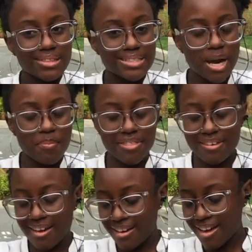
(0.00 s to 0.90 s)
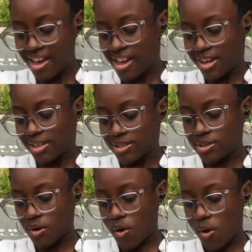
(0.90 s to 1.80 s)
type of thing.
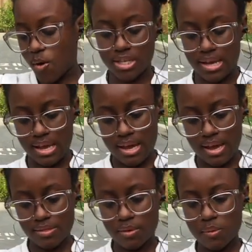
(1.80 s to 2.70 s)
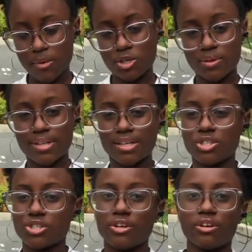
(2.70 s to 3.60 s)
So then we make sure that it's
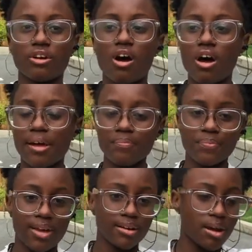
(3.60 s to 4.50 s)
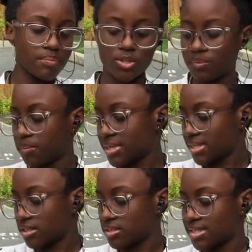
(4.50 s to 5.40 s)
turned on, and it comes up, it
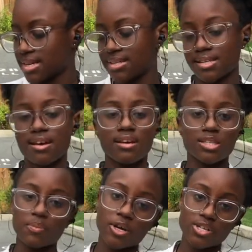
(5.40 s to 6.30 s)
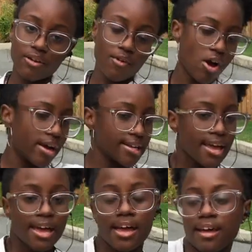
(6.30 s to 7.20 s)
basically just says smart drive on,
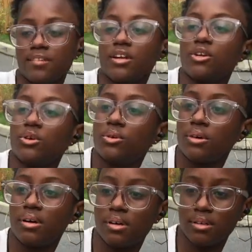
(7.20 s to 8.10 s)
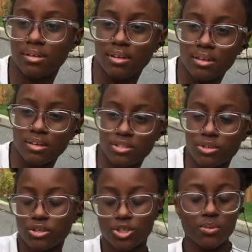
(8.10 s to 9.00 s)
and then you
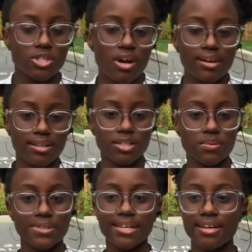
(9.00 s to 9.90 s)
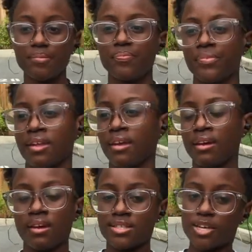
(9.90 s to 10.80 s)
turn the switch on as we did,
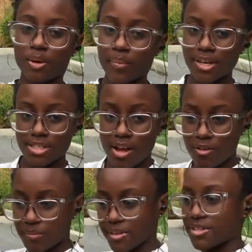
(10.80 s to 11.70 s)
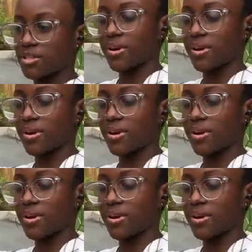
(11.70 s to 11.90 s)
take your brakes off because you